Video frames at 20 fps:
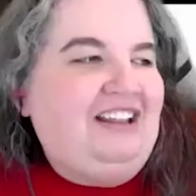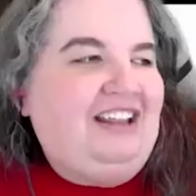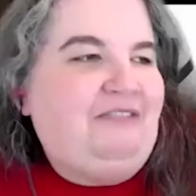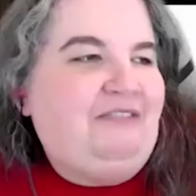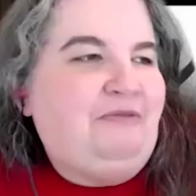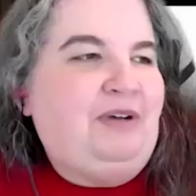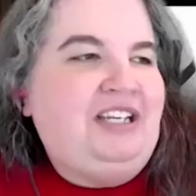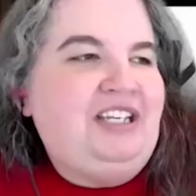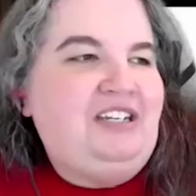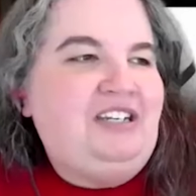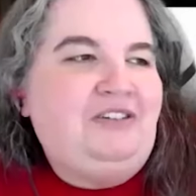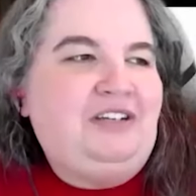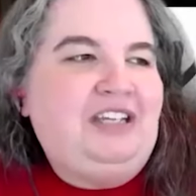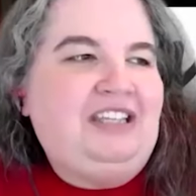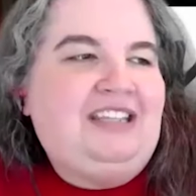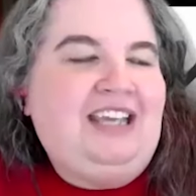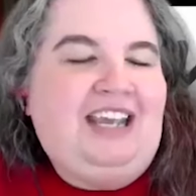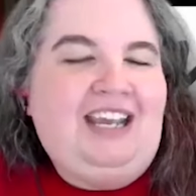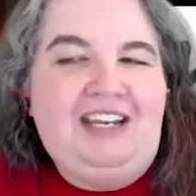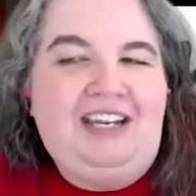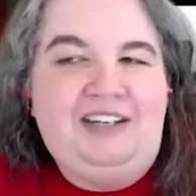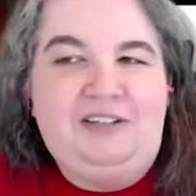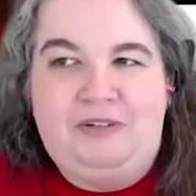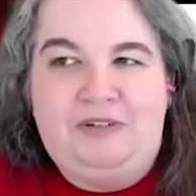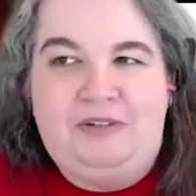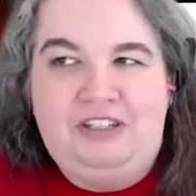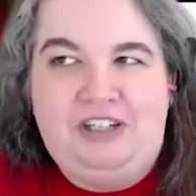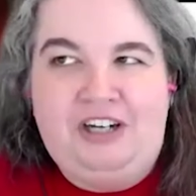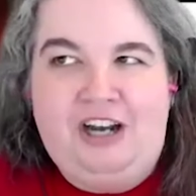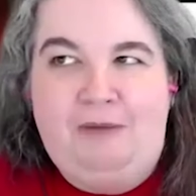like, when do you get the age where
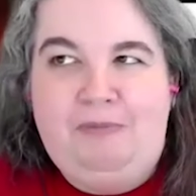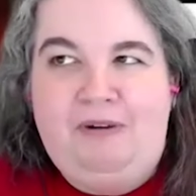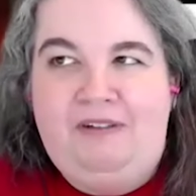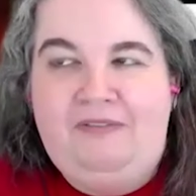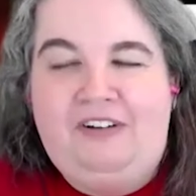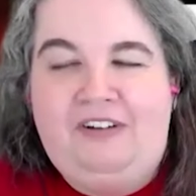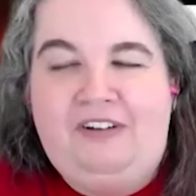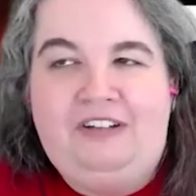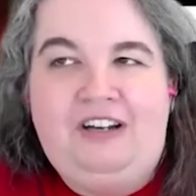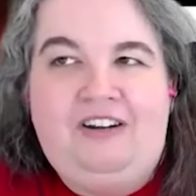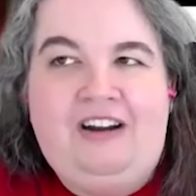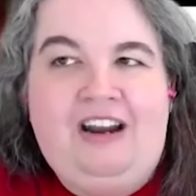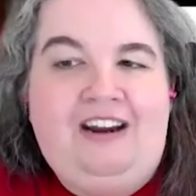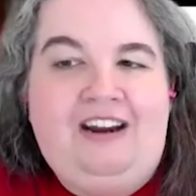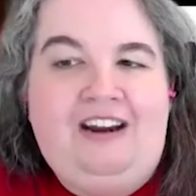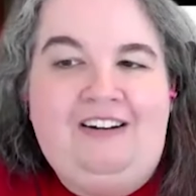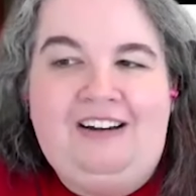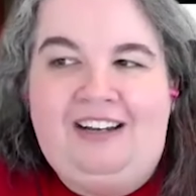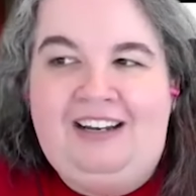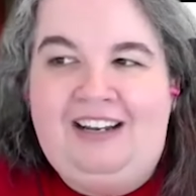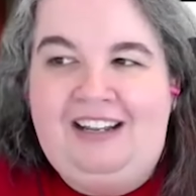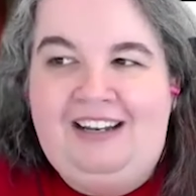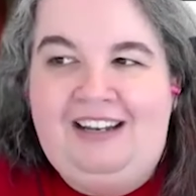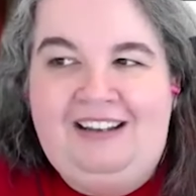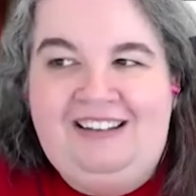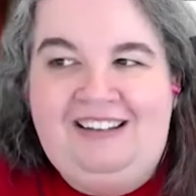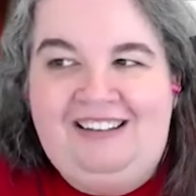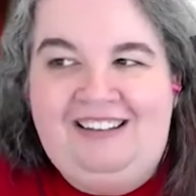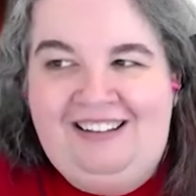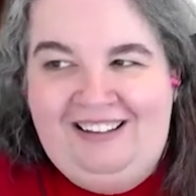you chop off all your hair and get
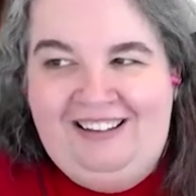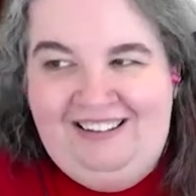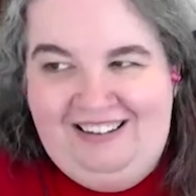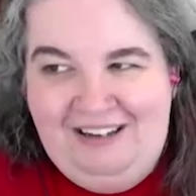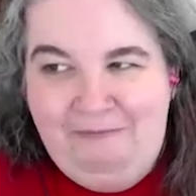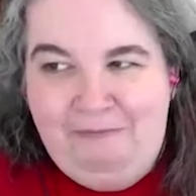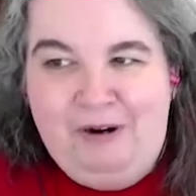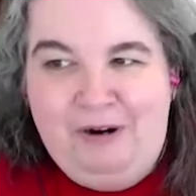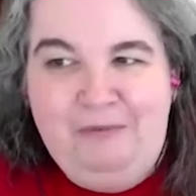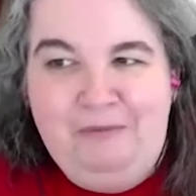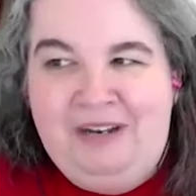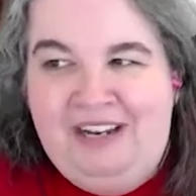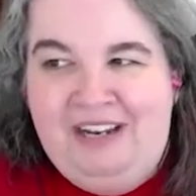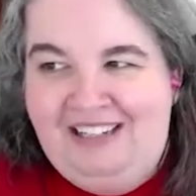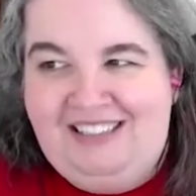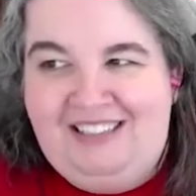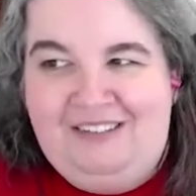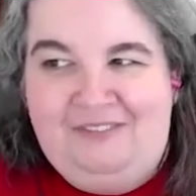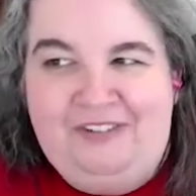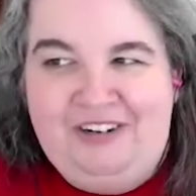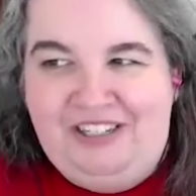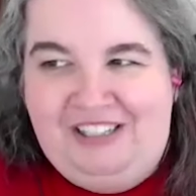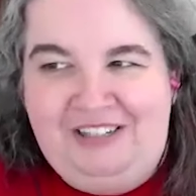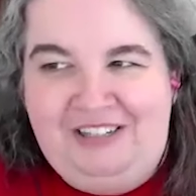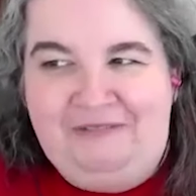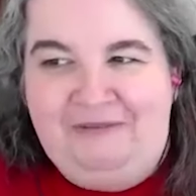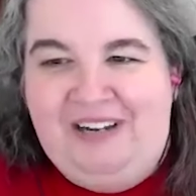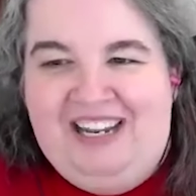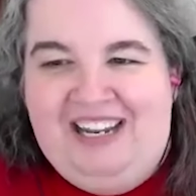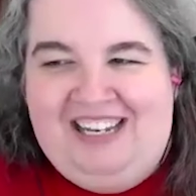it get permanents every
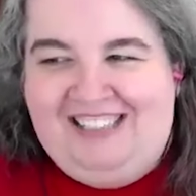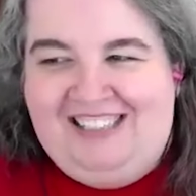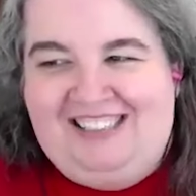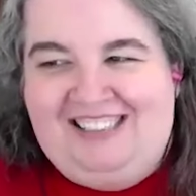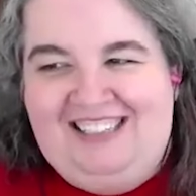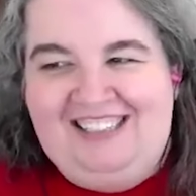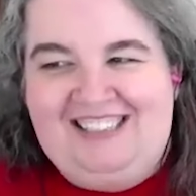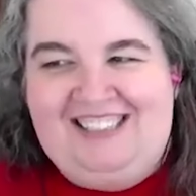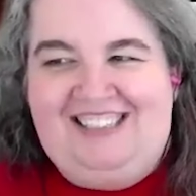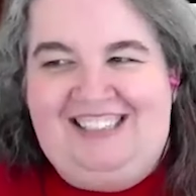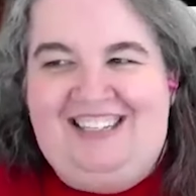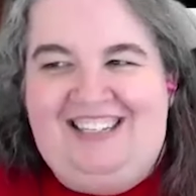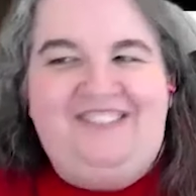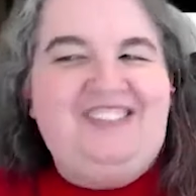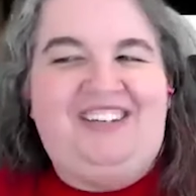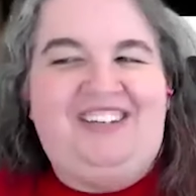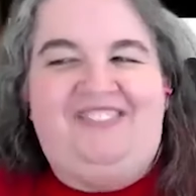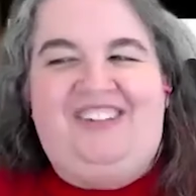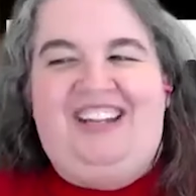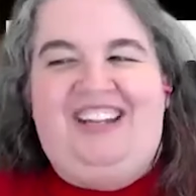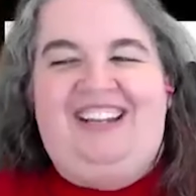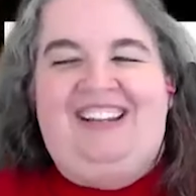two weeks? Because I